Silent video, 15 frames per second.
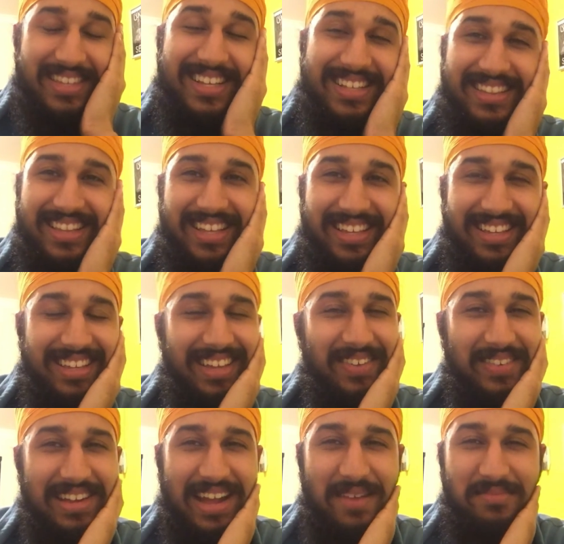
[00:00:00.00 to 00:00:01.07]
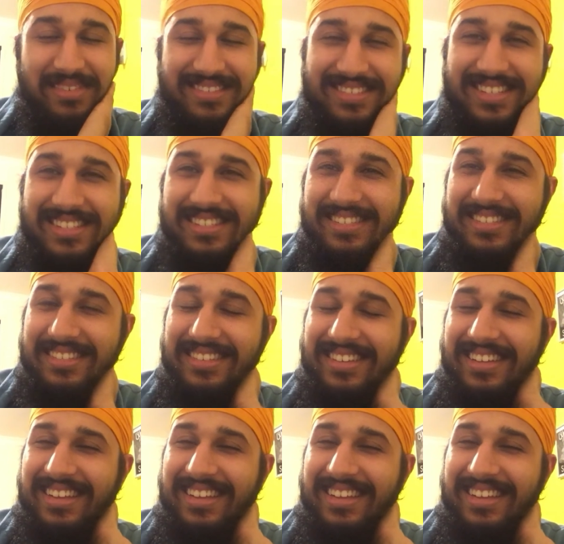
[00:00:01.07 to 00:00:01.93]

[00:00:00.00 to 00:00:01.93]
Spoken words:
Didn't think it would happen, just